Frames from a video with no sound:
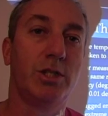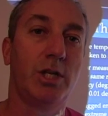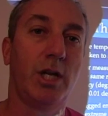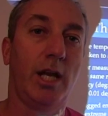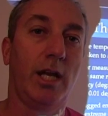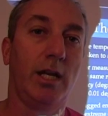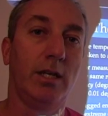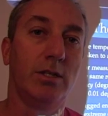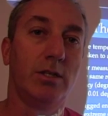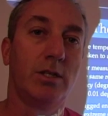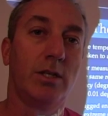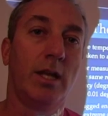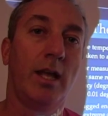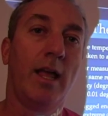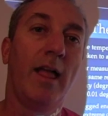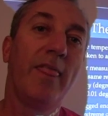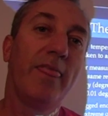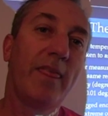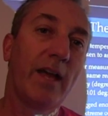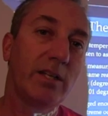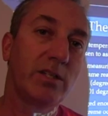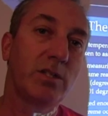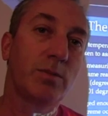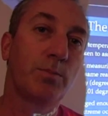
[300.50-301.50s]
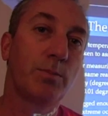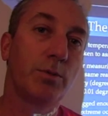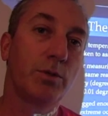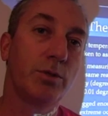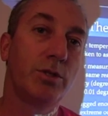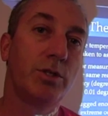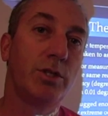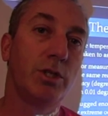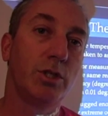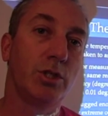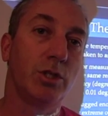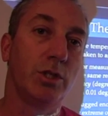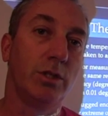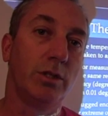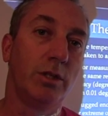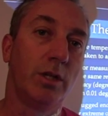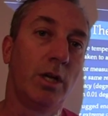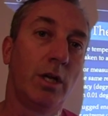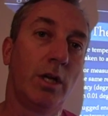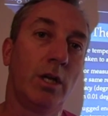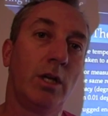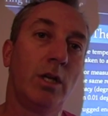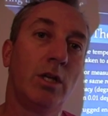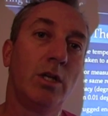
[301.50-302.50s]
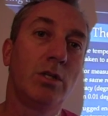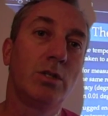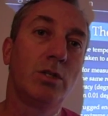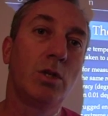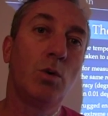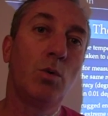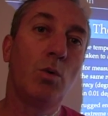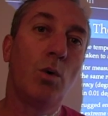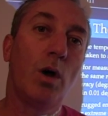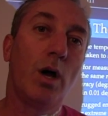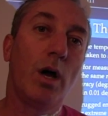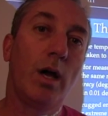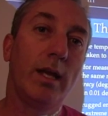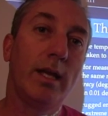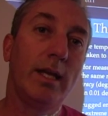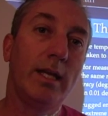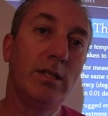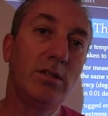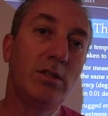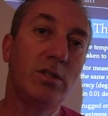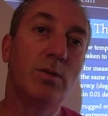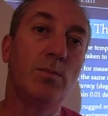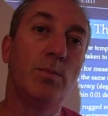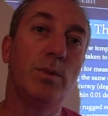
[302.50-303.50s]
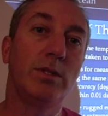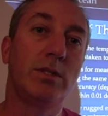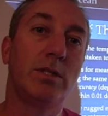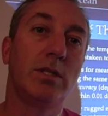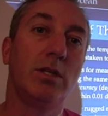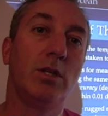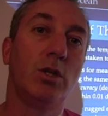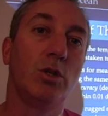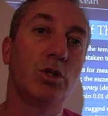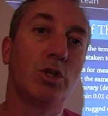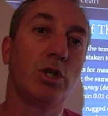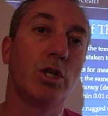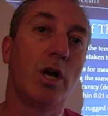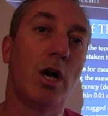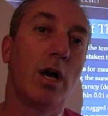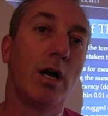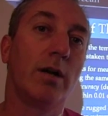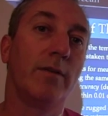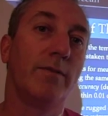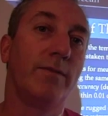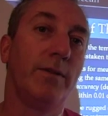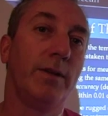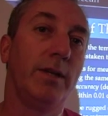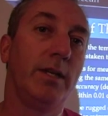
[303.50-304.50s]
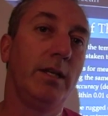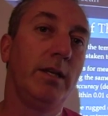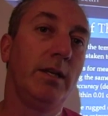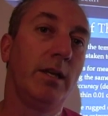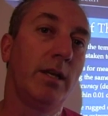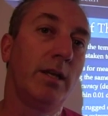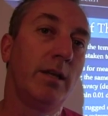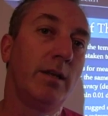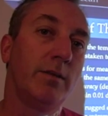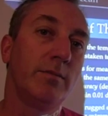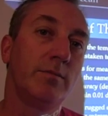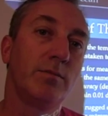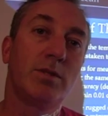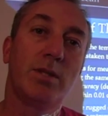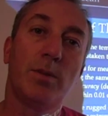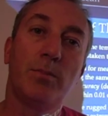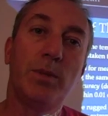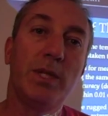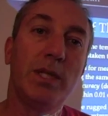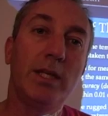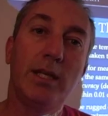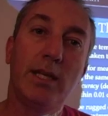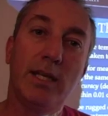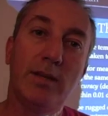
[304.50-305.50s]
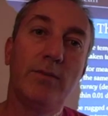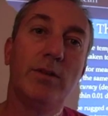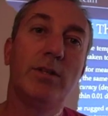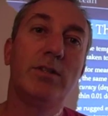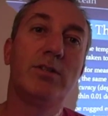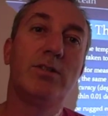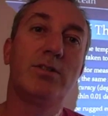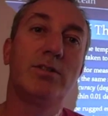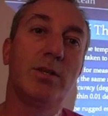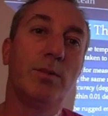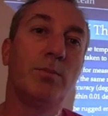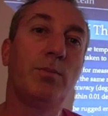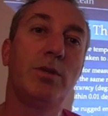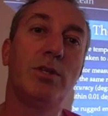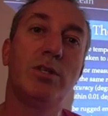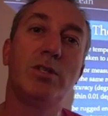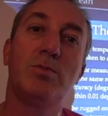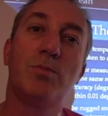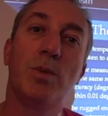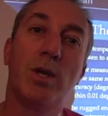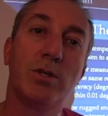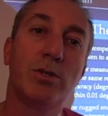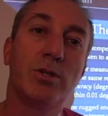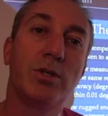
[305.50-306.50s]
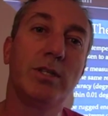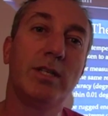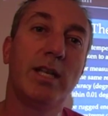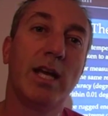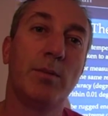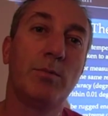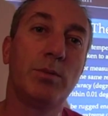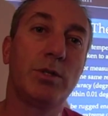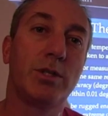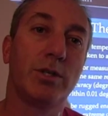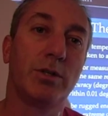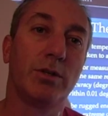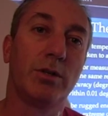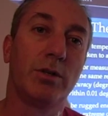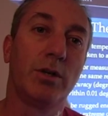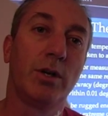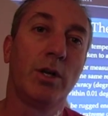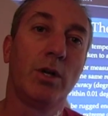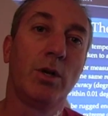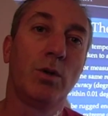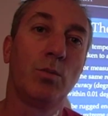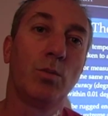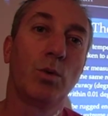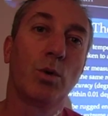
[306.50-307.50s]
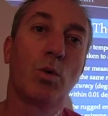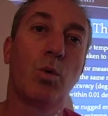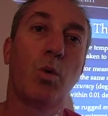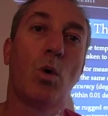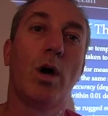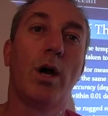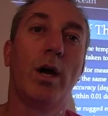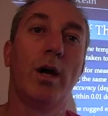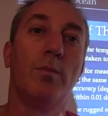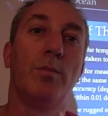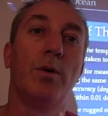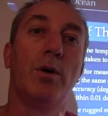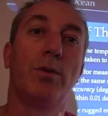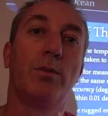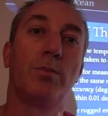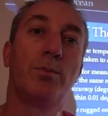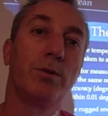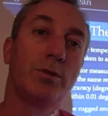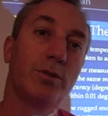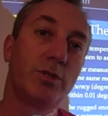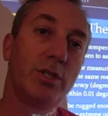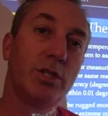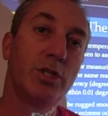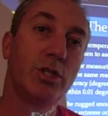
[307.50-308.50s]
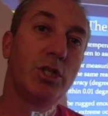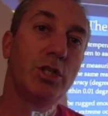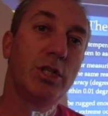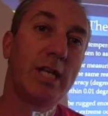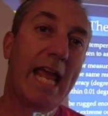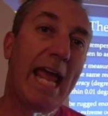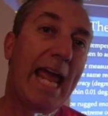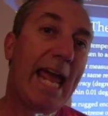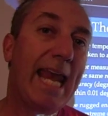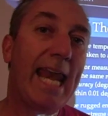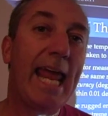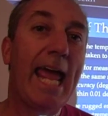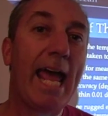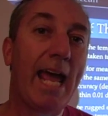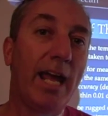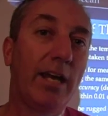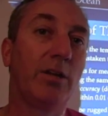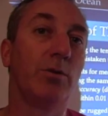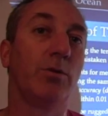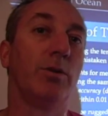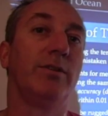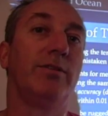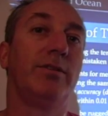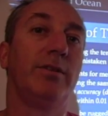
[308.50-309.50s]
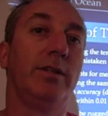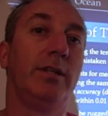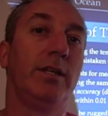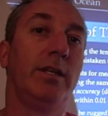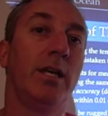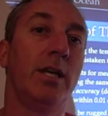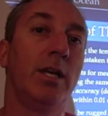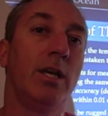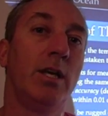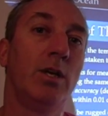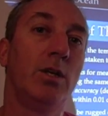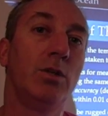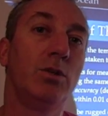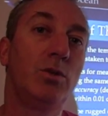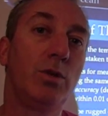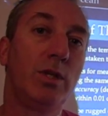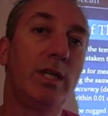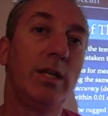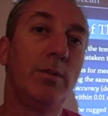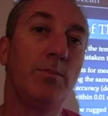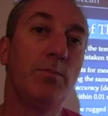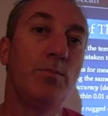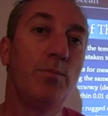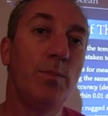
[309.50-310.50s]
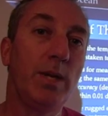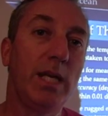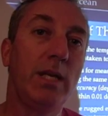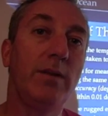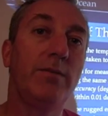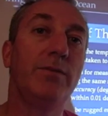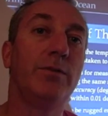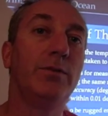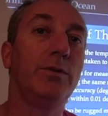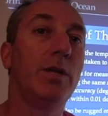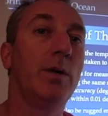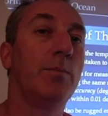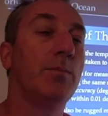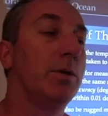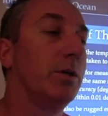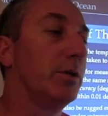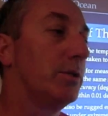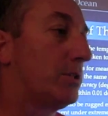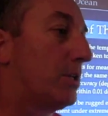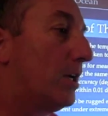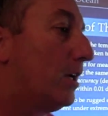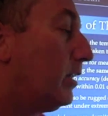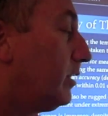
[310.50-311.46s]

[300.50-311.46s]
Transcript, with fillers: changed. That's precision. So instruments in oceanography, something even as simple as measuring temperature, require both precision and accuracy to get meaningful numbers